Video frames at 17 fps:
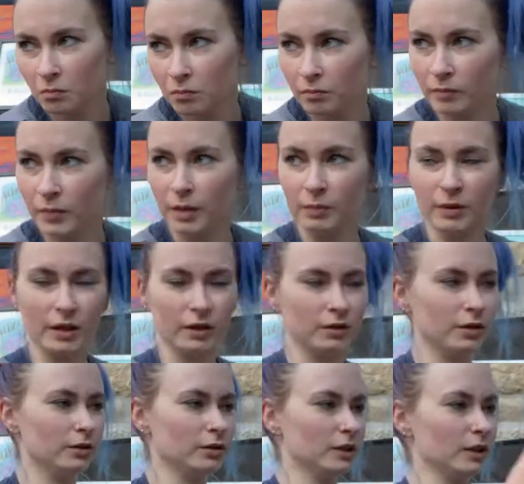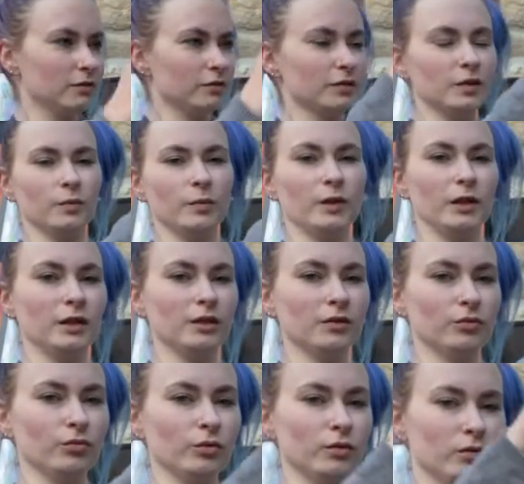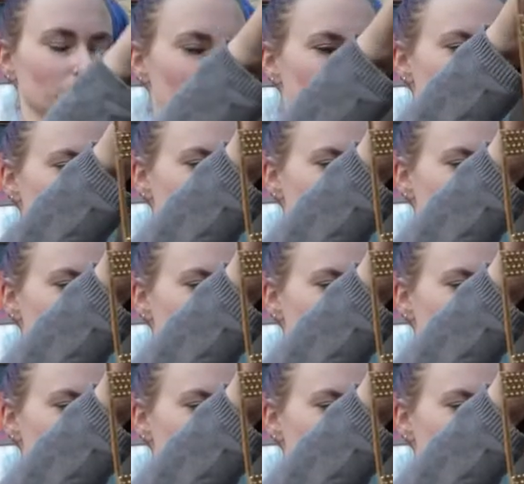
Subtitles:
maybe I'll use that for something different. I'm